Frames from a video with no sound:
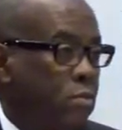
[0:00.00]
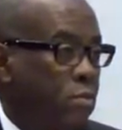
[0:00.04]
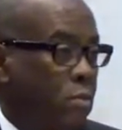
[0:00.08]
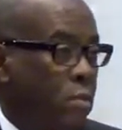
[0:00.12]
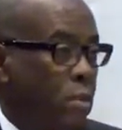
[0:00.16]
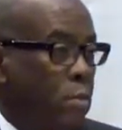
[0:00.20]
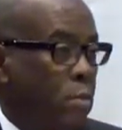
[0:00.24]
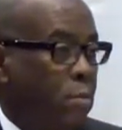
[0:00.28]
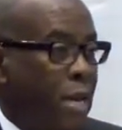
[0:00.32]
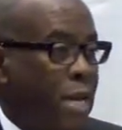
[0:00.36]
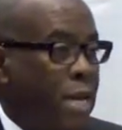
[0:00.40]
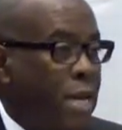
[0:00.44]

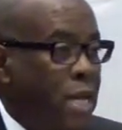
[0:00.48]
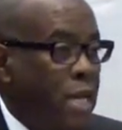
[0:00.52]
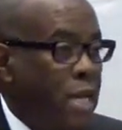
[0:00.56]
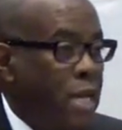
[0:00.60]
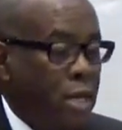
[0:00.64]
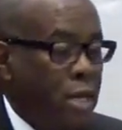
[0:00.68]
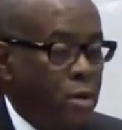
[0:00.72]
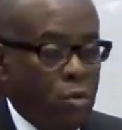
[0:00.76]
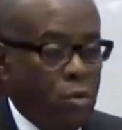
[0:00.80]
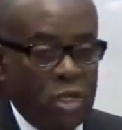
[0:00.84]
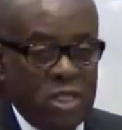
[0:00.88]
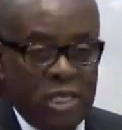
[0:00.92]
meaning he
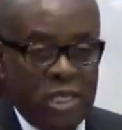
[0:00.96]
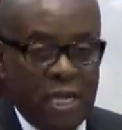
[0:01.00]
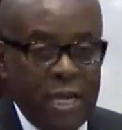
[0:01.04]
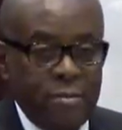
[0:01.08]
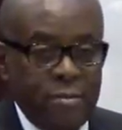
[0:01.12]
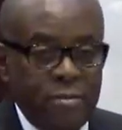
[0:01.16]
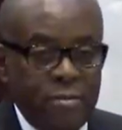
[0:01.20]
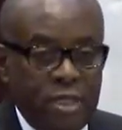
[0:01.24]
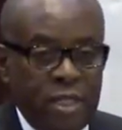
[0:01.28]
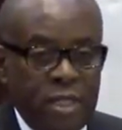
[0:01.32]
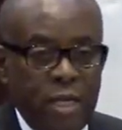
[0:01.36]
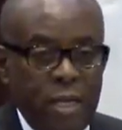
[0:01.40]
was
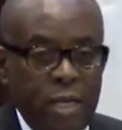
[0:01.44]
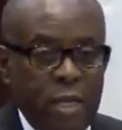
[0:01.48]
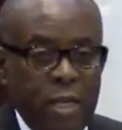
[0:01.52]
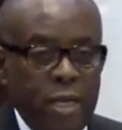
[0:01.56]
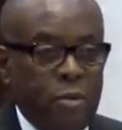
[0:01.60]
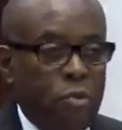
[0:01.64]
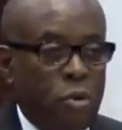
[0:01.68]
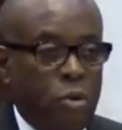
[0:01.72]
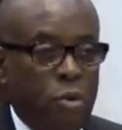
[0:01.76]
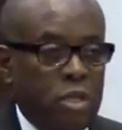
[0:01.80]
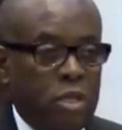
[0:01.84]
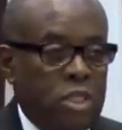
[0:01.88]
empty, he
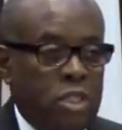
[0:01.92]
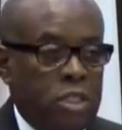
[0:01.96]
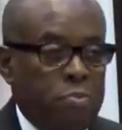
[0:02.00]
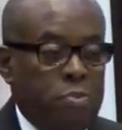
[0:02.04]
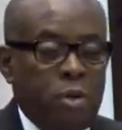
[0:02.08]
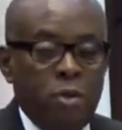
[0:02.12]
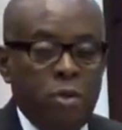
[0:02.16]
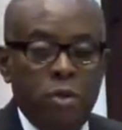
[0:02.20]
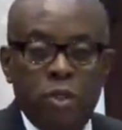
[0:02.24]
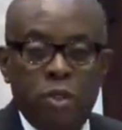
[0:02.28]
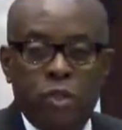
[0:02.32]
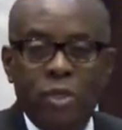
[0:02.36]
was
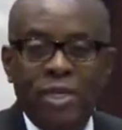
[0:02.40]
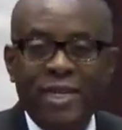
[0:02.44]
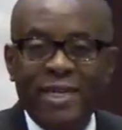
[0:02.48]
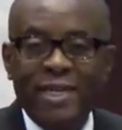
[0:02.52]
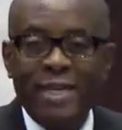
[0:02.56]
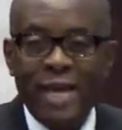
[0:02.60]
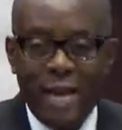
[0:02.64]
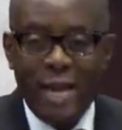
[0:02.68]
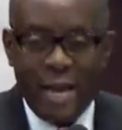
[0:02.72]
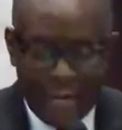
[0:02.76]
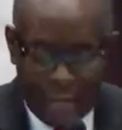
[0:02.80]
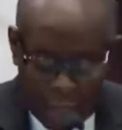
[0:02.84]
spiritually
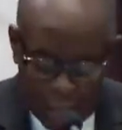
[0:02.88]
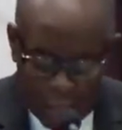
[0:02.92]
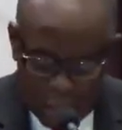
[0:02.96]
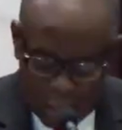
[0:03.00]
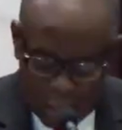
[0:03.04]
dead.